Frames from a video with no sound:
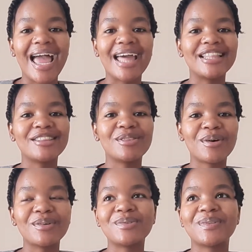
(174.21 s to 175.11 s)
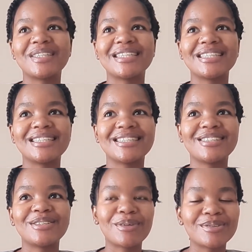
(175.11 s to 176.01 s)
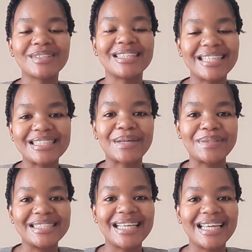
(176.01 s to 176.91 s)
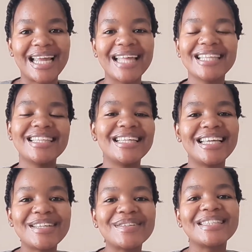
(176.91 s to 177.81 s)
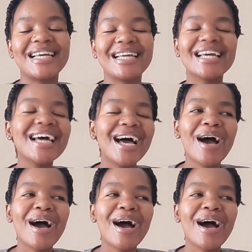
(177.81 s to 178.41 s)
And those were the things I was saying. And then the lady was like,